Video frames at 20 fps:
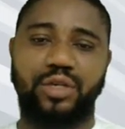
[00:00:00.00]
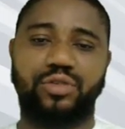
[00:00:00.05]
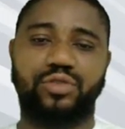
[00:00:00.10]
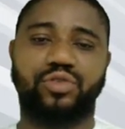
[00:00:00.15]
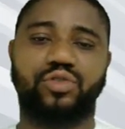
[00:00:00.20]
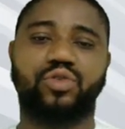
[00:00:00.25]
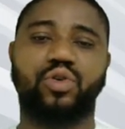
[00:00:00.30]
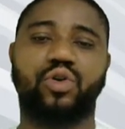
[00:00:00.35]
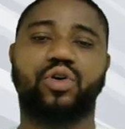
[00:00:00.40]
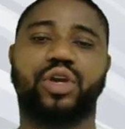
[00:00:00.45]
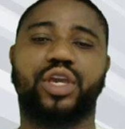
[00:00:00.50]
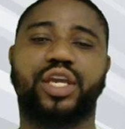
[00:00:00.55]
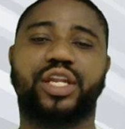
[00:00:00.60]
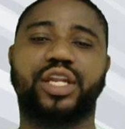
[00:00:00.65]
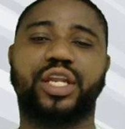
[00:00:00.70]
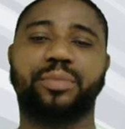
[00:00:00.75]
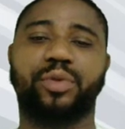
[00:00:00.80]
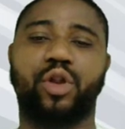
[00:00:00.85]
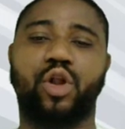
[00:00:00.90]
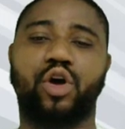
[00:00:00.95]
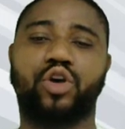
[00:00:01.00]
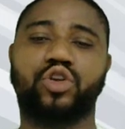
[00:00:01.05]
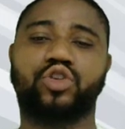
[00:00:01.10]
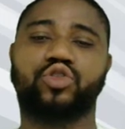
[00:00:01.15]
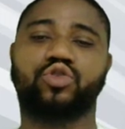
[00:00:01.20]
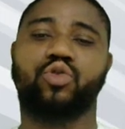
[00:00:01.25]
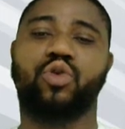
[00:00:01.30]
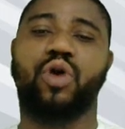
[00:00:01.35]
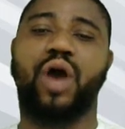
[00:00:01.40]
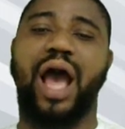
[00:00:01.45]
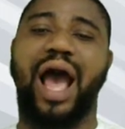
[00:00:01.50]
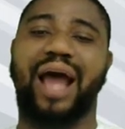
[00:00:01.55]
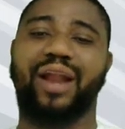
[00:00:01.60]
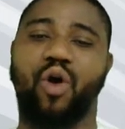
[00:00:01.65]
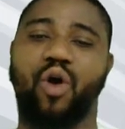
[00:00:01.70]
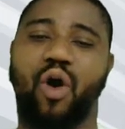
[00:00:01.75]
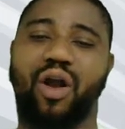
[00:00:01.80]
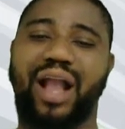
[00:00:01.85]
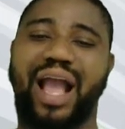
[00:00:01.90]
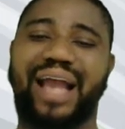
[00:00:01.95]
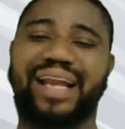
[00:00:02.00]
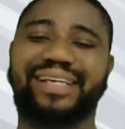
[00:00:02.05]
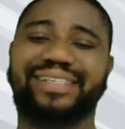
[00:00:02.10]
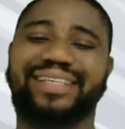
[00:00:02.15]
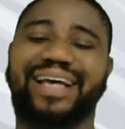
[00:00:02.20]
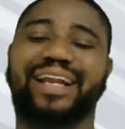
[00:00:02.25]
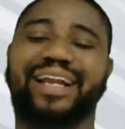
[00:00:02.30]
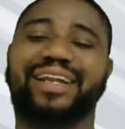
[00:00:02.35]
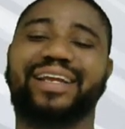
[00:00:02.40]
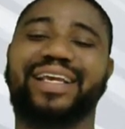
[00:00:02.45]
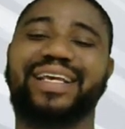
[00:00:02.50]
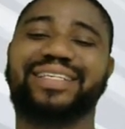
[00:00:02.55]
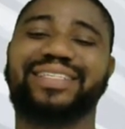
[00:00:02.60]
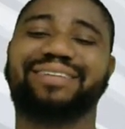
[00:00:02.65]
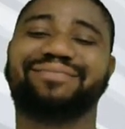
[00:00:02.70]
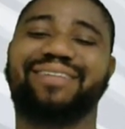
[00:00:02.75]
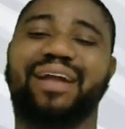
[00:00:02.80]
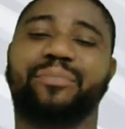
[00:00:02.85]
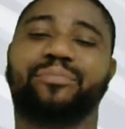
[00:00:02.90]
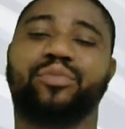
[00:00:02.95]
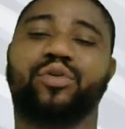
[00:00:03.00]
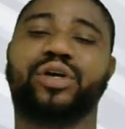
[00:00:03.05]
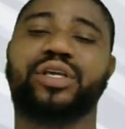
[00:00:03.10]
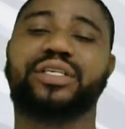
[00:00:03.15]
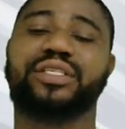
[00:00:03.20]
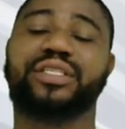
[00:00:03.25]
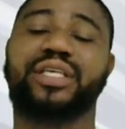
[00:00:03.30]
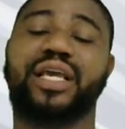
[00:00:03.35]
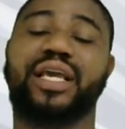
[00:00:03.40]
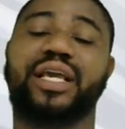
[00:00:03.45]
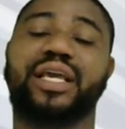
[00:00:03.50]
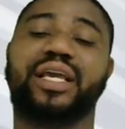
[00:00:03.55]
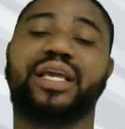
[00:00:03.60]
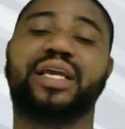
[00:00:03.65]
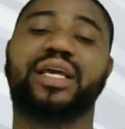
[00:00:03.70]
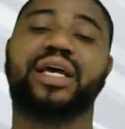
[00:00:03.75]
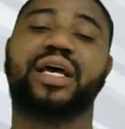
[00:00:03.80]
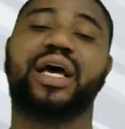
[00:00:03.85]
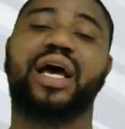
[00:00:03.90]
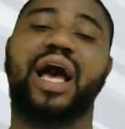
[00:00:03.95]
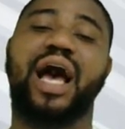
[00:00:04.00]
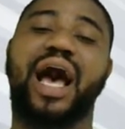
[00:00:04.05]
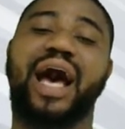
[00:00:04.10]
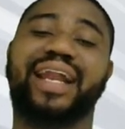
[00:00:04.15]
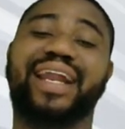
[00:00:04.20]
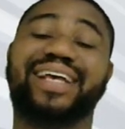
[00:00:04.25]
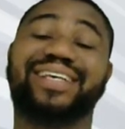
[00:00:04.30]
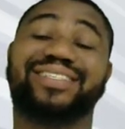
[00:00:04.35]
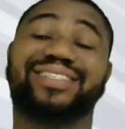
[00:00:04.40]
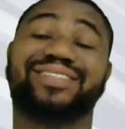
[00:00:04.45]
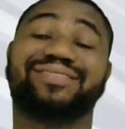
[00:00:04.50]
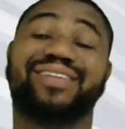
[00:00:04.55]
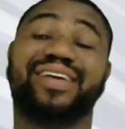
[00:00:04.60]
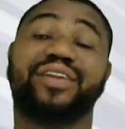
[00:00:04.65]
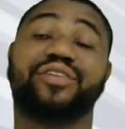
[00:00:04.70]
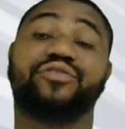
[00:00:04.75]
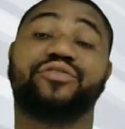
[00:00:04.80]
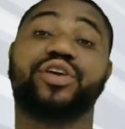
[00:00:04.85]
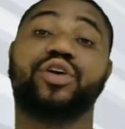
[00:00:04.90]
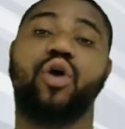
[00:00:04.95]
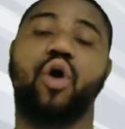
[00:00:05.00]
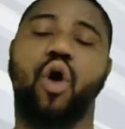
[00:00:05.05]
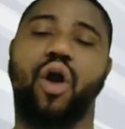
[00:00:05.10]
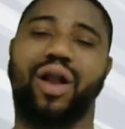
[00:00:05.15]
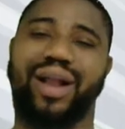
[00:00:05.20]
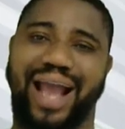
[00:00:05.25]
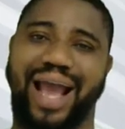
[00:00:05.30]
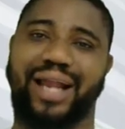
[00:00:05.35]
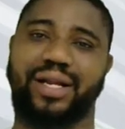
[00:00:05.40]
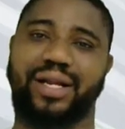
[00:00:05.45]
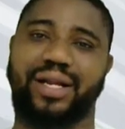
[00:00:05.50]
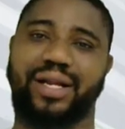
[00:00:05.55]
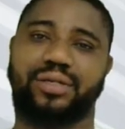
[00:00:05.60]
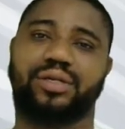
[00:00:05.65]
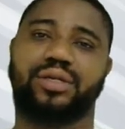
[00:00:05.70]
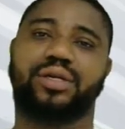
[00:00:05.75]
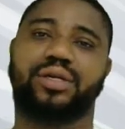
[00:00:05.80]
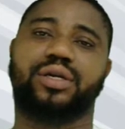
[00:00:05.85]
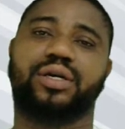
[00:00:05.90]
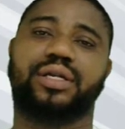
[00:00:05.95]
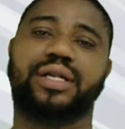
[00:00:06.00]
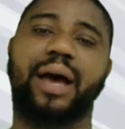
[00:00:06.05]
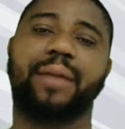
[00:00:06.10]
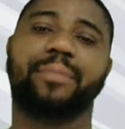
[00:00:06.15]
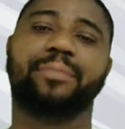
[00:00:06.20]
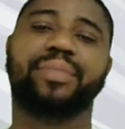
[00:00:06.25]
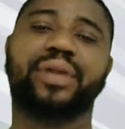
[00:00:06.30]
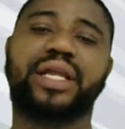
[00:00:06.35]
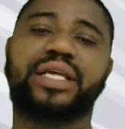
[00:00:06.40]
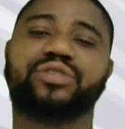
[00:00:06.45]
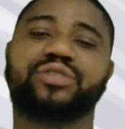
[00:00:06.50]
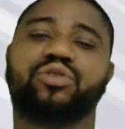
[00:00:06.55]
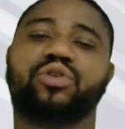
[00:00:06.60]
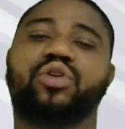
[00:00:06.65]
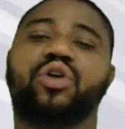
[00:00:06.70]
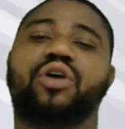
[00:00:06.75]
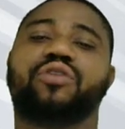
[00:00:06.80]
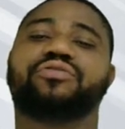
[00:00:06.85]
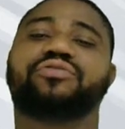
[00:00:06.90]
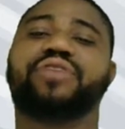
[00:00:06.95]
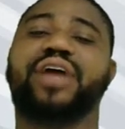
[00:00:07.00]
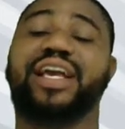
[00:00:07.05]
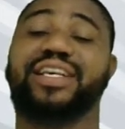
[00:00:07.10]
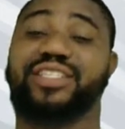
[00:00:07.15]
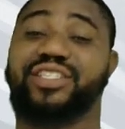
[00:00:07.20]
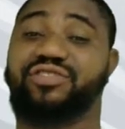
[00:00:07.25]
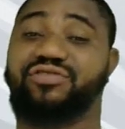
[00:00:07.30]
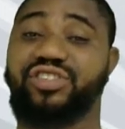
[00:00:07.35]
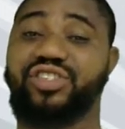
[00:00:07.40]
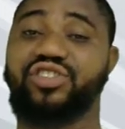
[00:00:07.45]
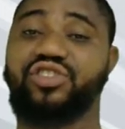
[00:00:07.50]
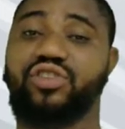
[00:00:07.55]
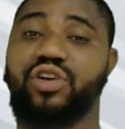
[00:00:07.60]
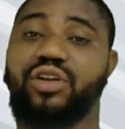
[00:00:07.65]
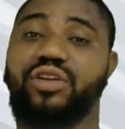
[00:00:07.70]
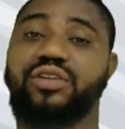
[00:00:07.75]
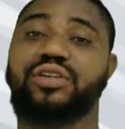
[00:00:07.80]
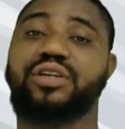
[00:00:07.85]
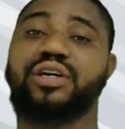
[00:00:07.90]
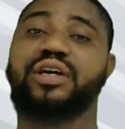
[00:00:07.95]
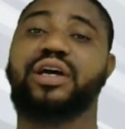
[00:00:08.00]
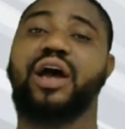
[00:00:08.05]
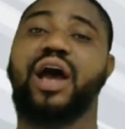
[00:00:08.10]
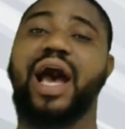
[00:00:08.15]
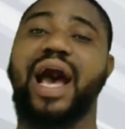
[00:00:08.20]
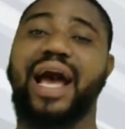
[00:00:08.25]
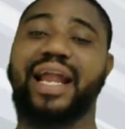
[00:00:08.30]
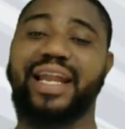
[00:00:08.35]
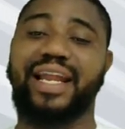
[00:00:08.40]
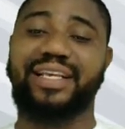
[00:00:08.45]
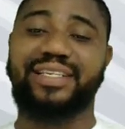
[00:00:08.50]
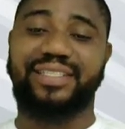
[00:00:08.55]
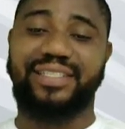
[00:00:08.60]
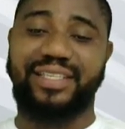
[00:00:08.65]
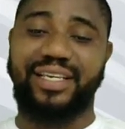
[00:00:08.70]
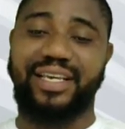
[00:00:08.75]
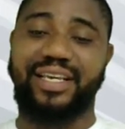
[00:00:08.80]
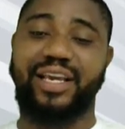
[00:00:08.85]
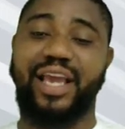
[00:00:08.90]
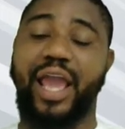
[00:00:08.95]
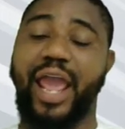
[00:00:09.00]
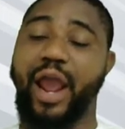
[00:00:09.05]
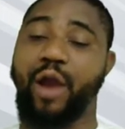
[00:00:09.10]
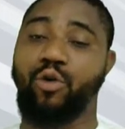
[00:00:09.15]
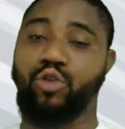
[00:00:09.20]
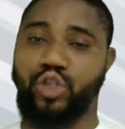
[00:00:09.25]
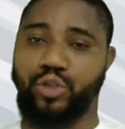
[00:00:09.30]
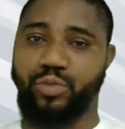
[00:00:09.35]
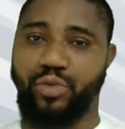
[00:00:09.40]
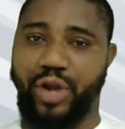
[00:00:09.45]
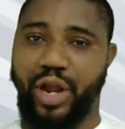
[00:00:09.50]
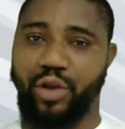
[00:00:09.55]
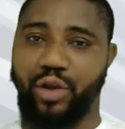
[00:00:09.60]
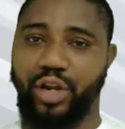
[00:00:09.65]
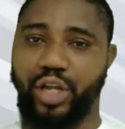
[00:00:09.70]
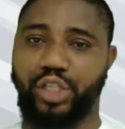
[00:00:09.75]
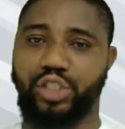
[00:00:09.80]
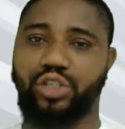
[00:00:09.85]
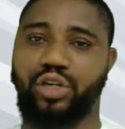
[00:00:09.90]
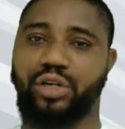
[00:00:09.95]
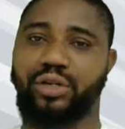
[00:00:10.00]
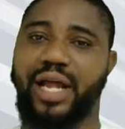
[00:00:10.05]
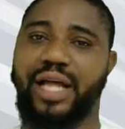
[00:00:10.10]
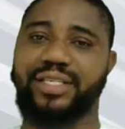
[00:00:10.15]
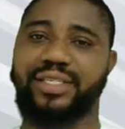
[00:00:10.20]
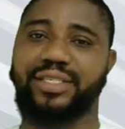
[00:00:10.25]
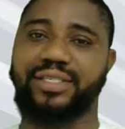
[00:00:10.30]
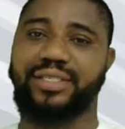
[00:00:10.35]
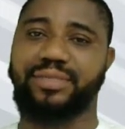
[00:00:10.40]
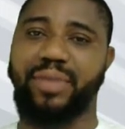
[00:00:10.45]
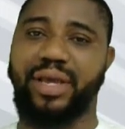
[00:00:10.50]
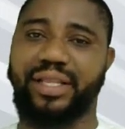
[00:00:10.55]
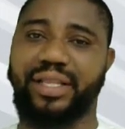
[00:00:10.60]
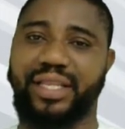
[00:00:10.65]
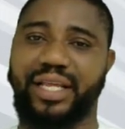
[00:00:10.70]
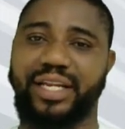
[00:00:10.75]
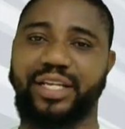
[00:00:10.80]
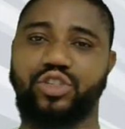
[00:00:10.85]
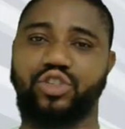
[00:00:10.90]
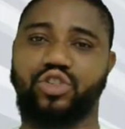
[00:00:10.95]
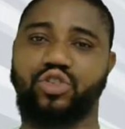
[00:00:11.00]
So kidney belongs to an organism. It's an excretory organ that plays role of excretion and, let's say, osmoregulation, that is maintaining